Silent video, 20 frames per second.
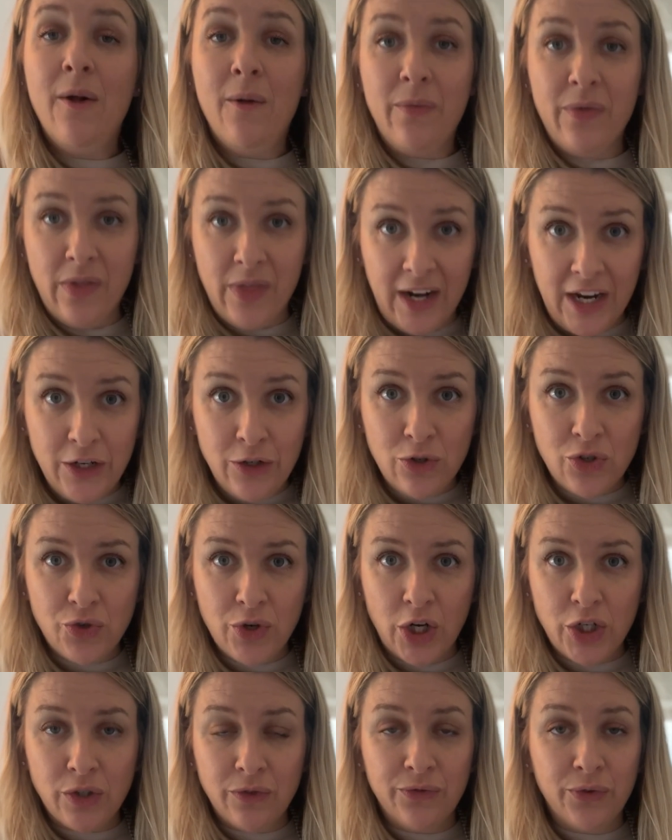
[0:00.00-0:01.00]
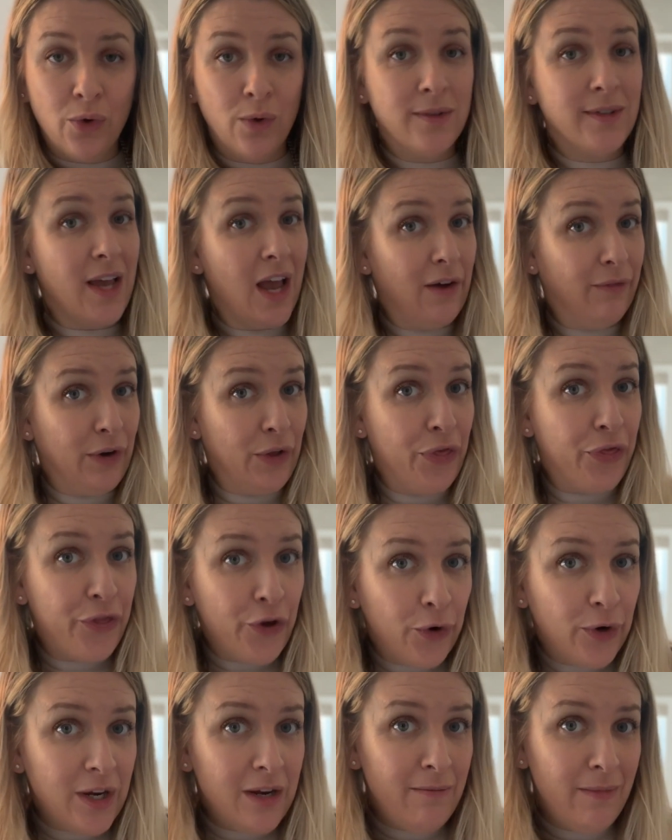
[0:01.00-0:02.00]
and then I do stretch and folds every
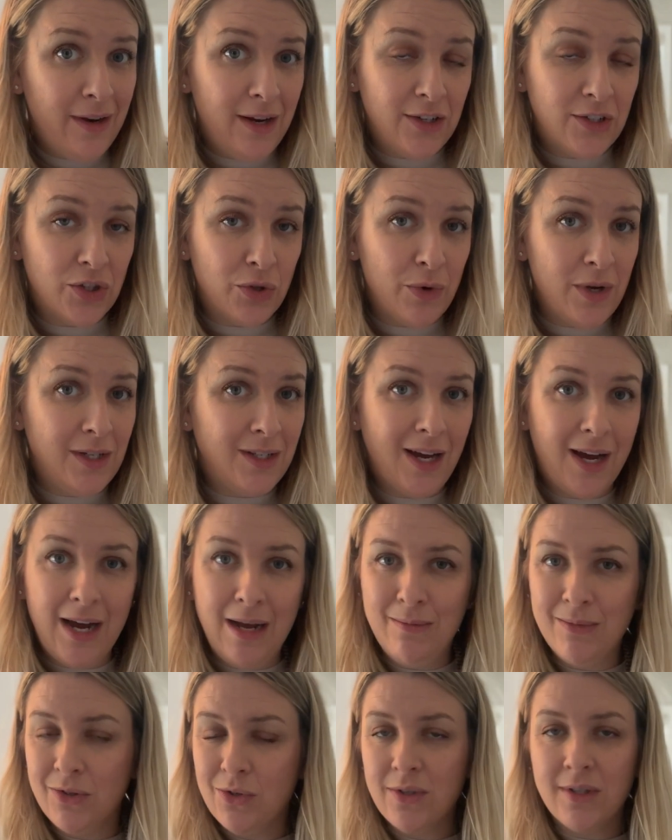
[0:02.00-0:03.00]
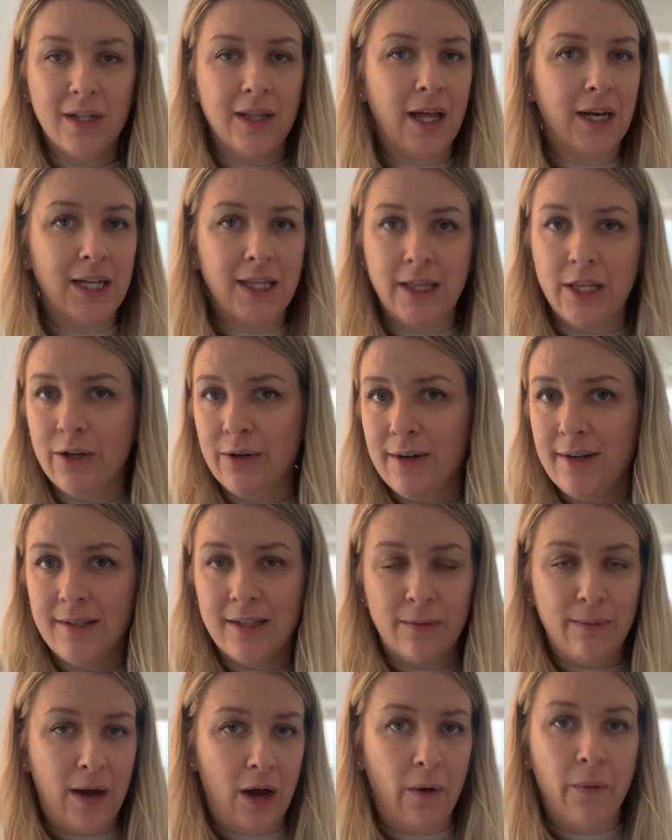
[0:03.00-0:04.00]
30 minutes 3 times. There's a lot of theories
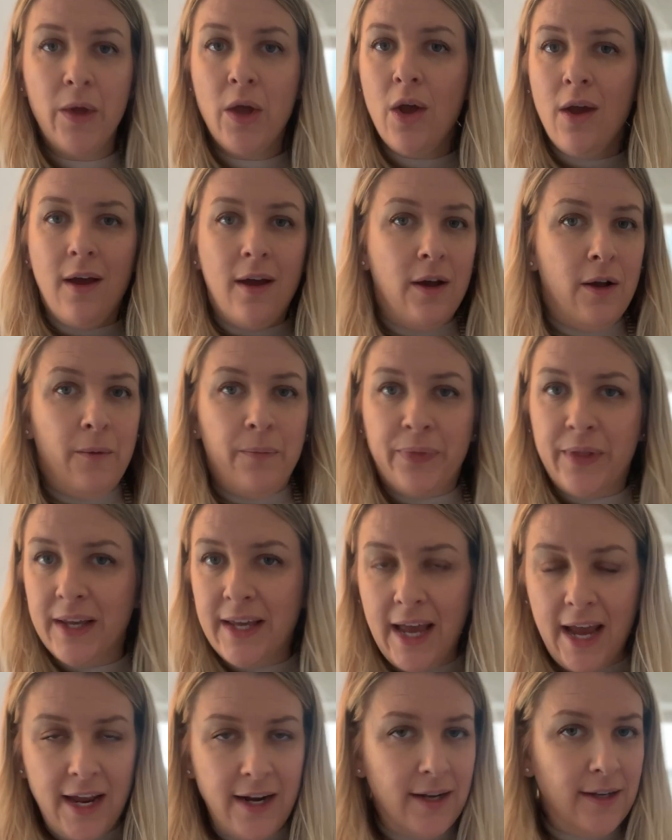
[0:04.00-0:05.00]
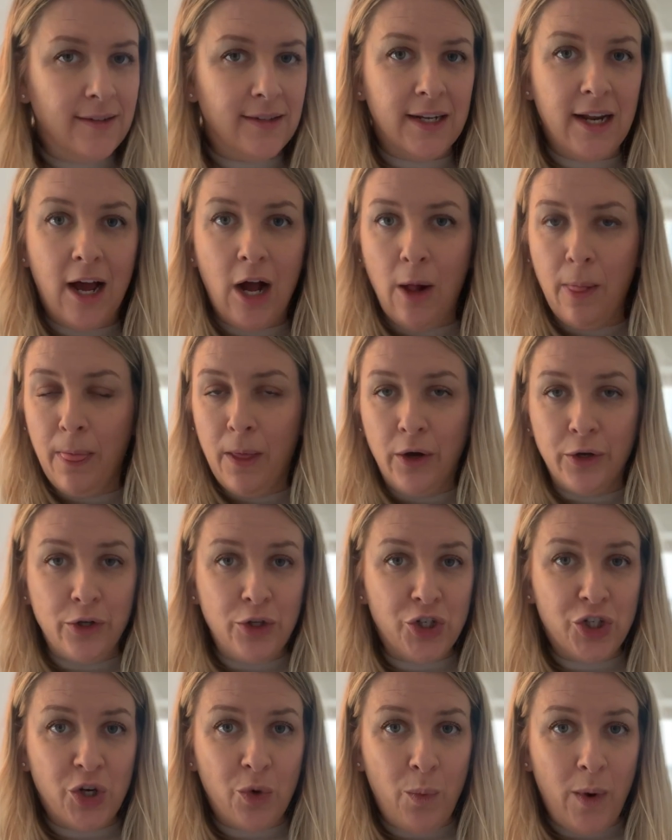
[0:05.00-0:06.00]
about the cadence and how long
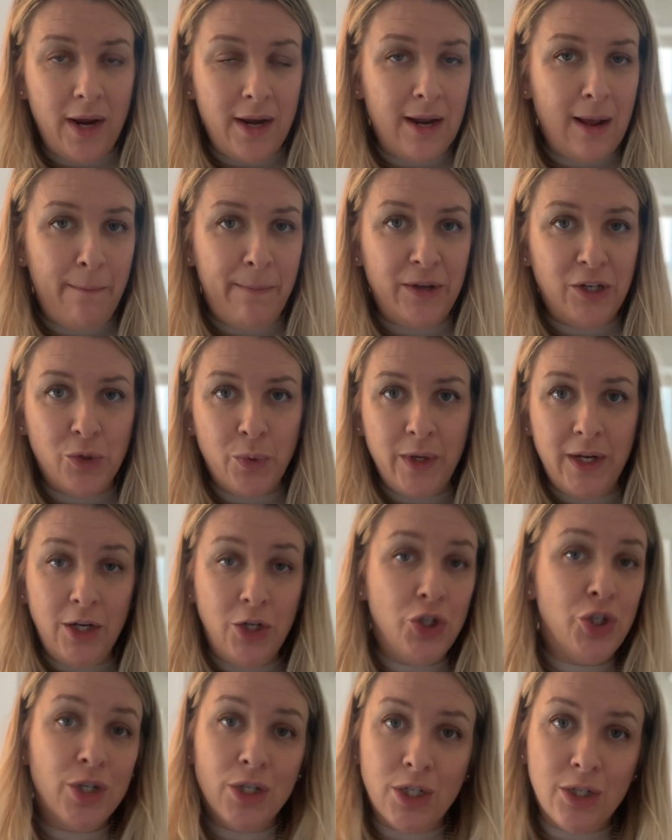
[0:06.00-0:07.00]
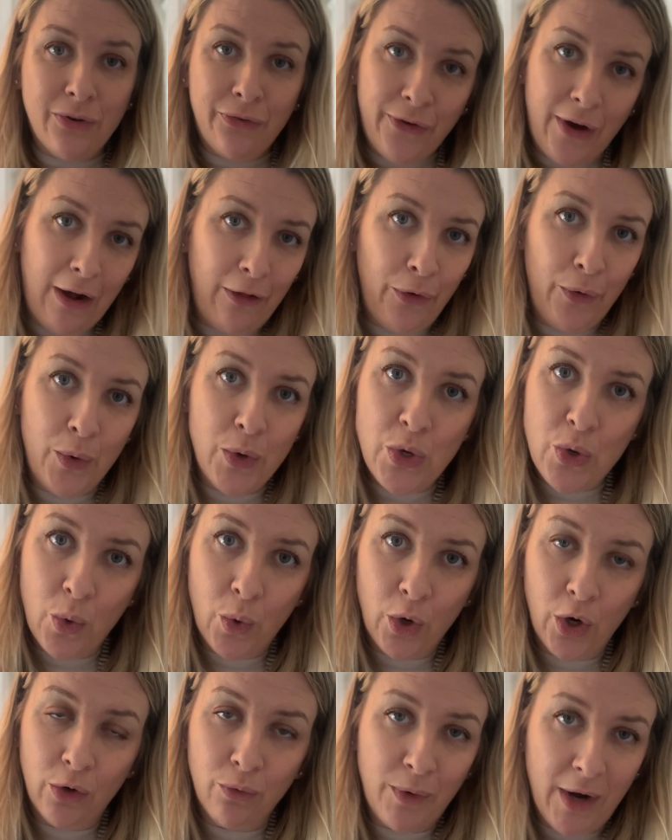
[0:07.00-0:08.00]
you should wait in between. Just follow
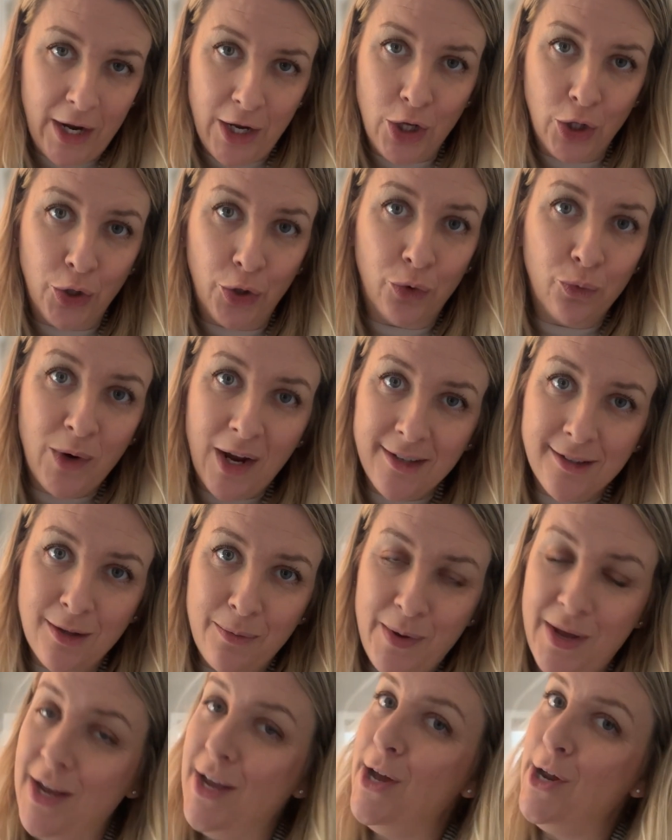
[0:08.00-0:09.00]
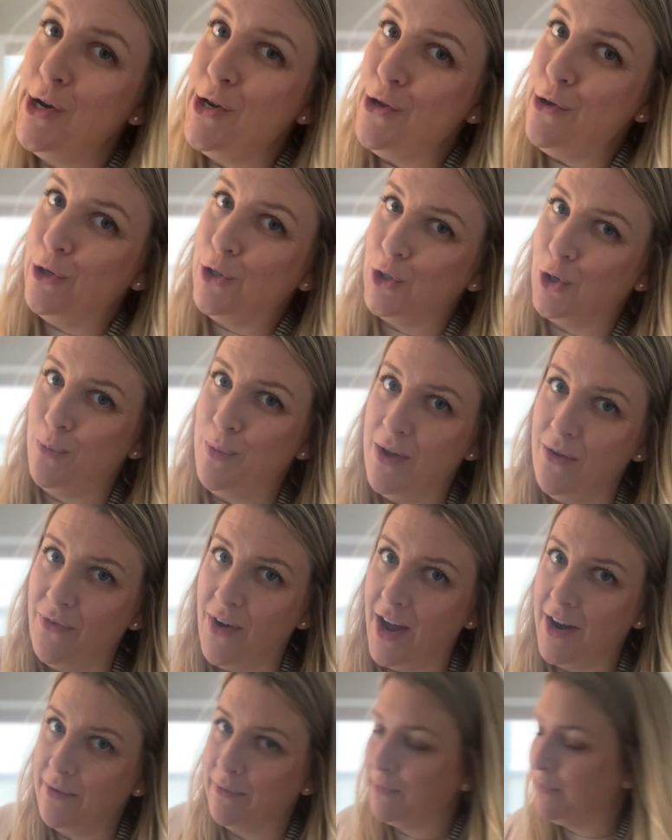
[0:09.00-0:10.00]
your regular recipe and you should be
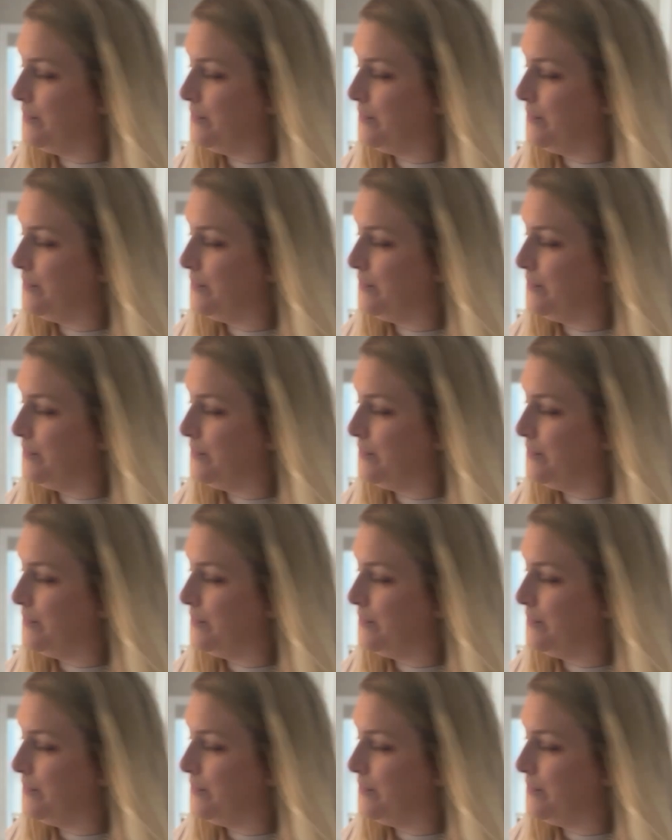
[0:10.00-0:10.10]
fine.